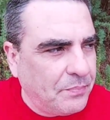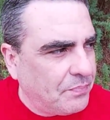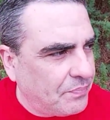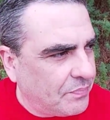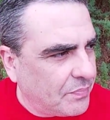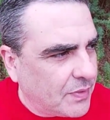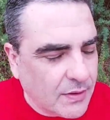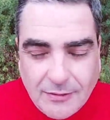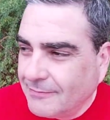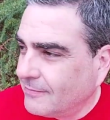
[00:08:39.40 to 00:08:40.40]

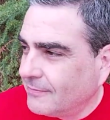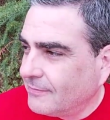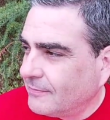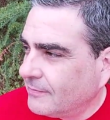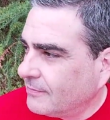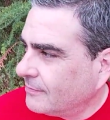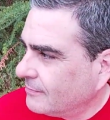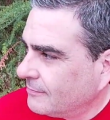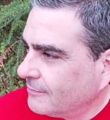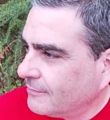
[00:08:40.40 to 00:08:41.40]

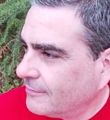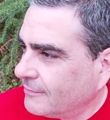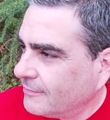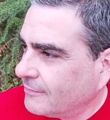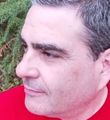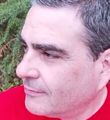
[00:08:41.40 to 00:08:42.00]
Nobody speaks.